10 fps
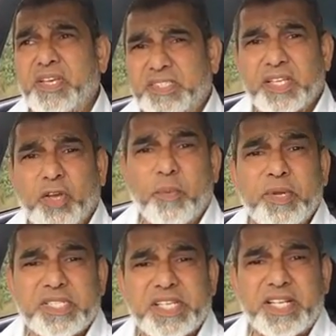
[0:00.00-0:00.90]
Is it
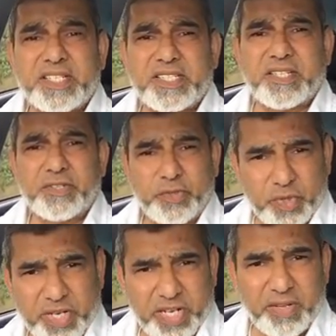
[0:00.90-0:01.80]
common sense? Do
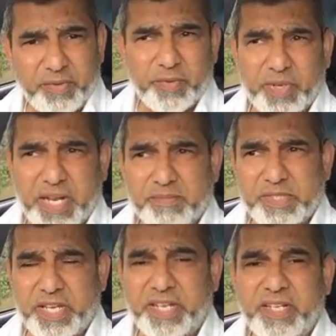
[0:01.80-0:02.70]
you agree with what I'm
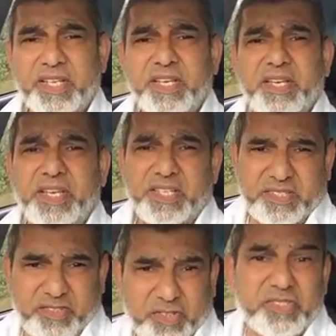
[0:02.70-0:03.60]
saying?
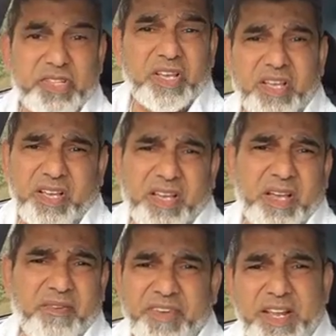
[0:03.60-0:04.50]
It's just
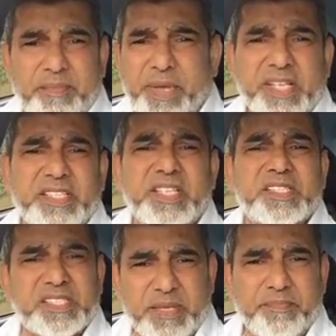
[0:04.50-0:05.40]
a very
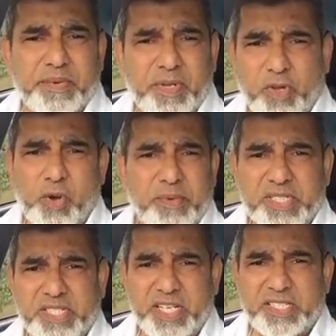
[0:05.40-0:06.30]
basic, simple
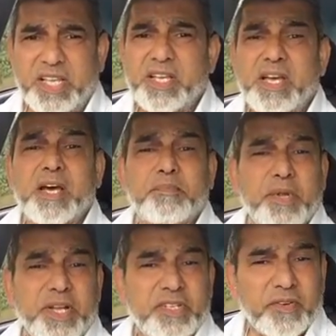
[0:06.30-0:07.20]
common sense and
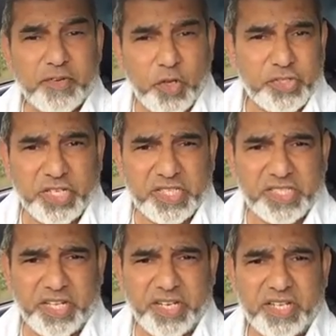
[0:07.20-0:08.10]
plenty of
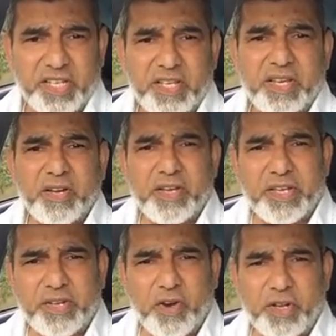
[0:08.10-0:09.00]
logics in it.
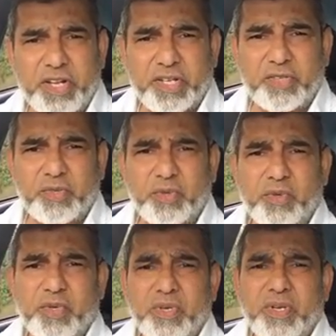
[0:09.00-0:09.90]
In order
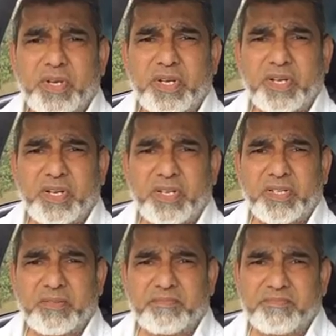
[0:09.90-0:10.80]
to
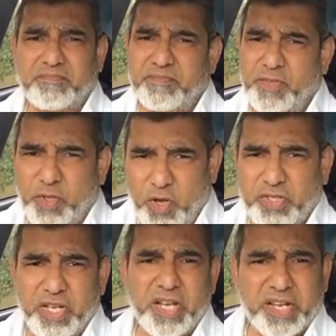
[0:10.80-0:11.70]

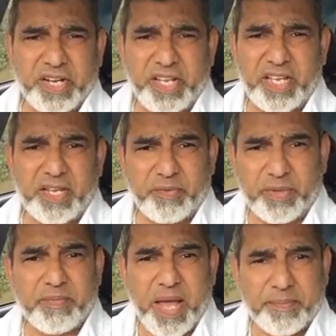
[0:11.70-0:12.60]
not agree
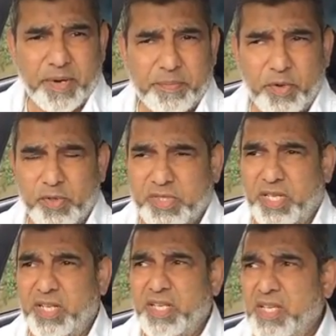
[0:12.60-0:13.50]
with my
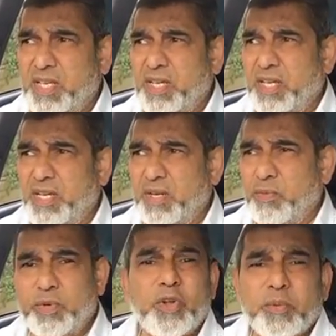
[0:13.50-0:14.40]
proposal,
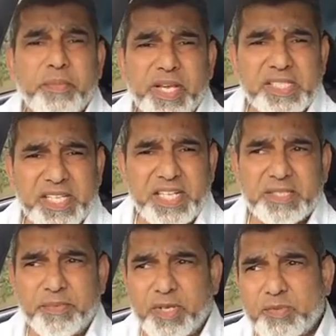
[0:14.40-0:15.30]
would not make
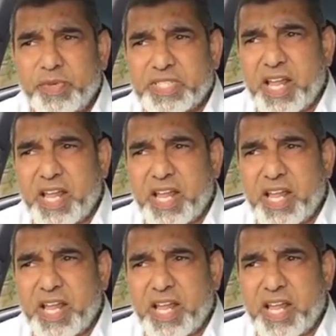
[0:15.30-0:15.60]
sense, because we're